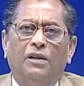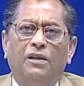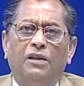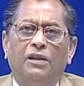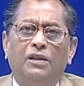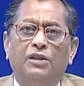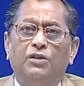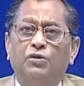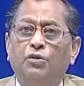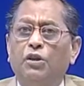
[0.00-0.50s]

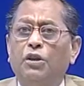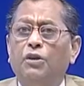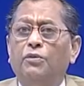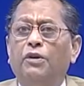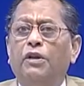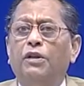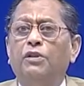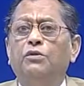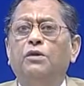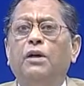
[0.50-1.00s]
it is only
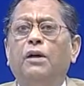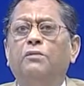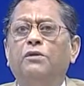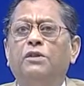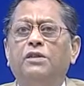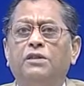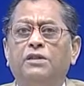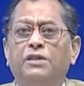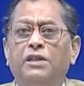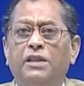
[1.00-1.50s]
when you have
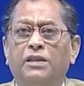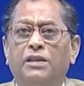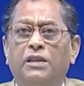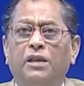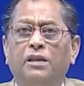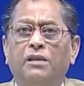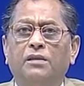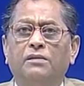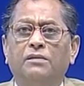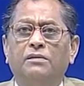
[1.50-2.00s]
this
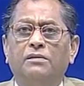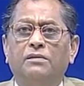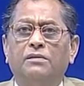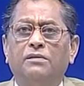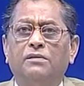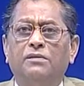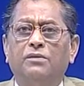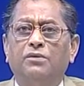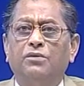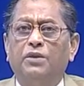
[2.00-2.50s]
data
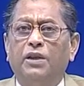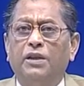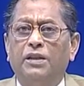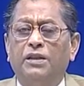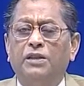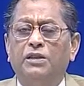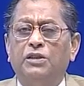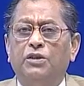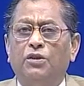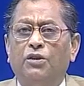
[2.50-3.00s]
through
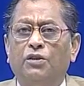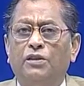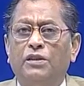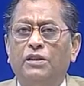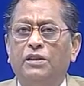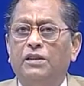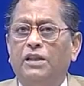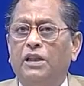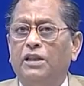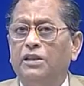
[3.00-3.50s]
energy
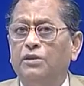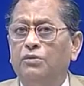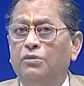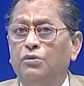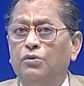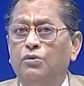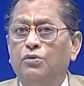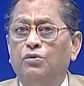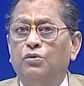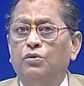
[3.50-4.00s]
audit that you would
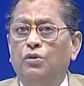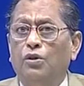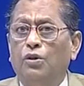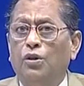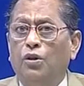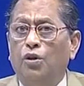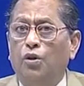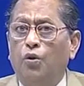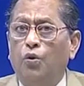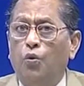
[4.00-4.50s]
know
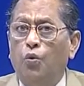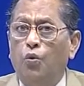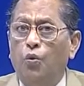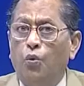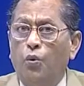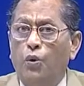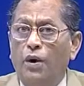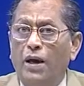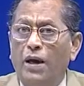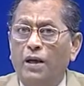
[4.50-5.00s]

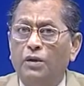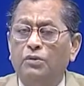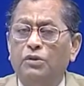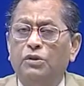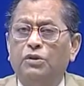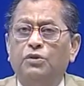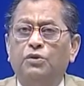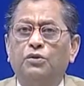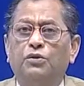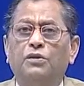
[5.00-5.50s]
where we
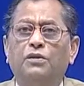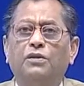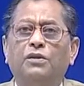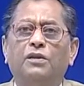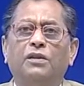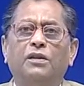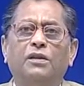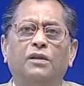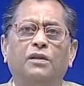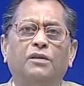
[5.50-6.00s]
should
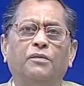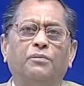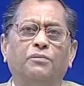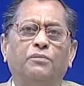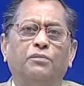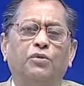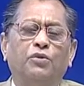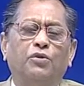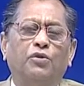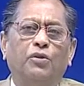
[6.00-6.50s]

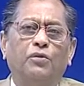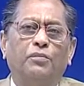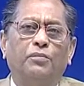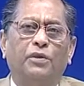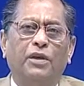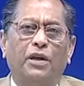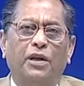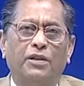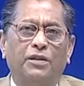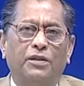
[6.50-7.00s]
put on
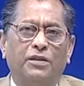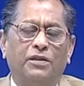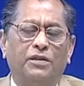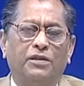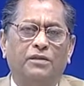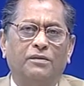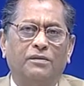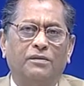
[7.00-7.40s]
priority.